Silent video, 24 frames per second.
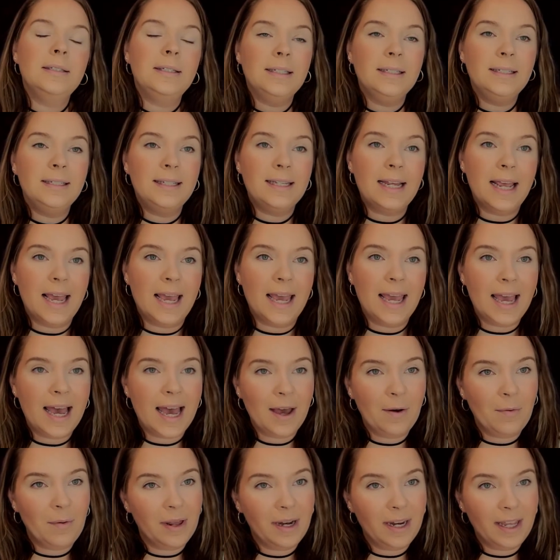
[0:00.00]
Today
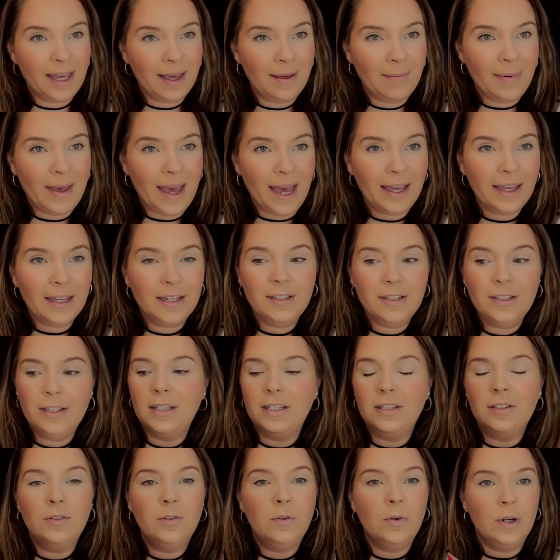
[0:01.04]
I want to get back into
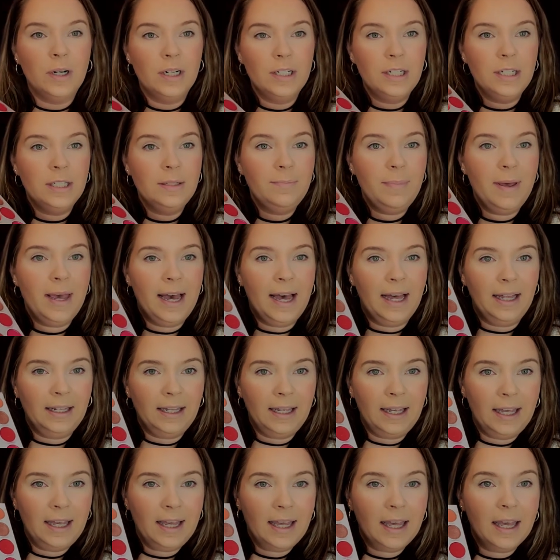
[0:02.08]
this gorgeous
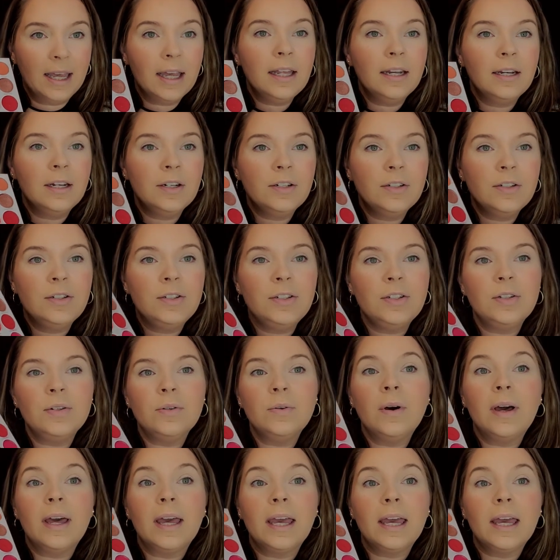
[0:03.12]
palette and
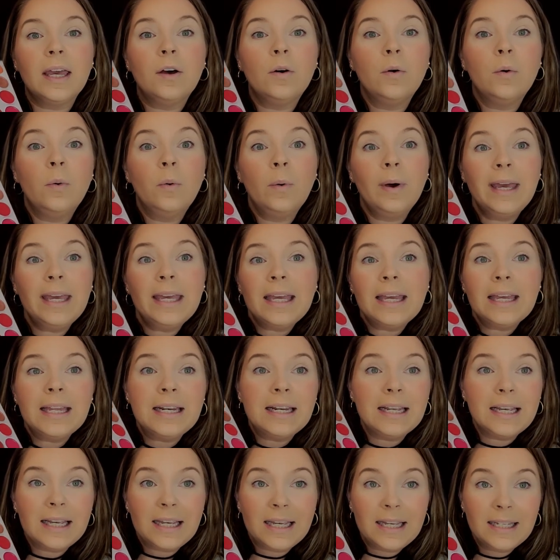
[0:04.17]
do a quick
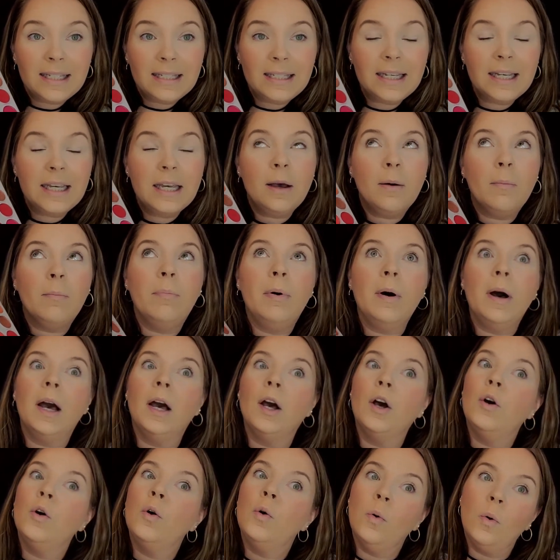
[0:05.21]
and easy
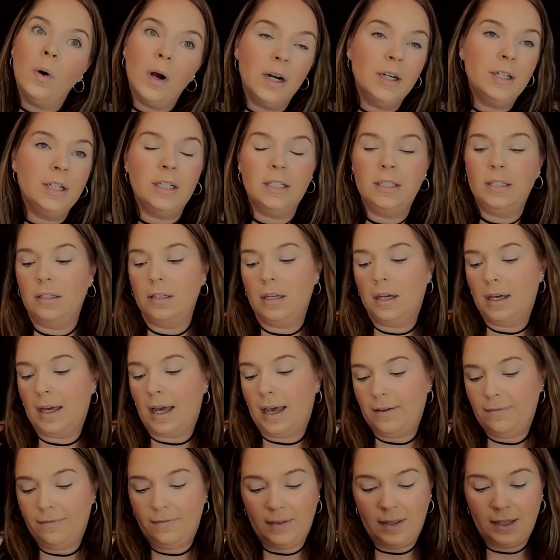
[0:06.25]
but gorgeous
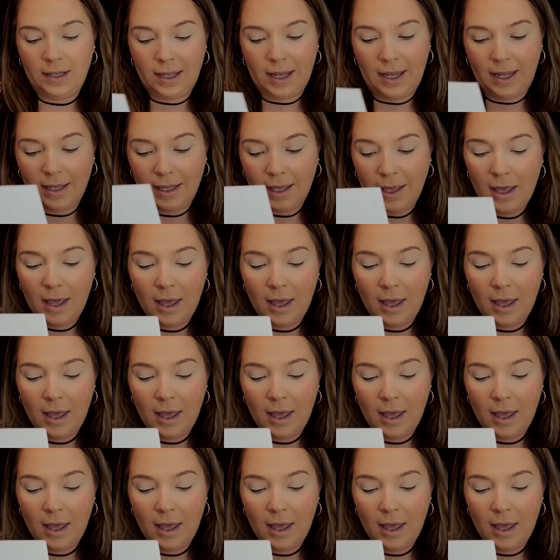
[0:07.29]
look. I feel like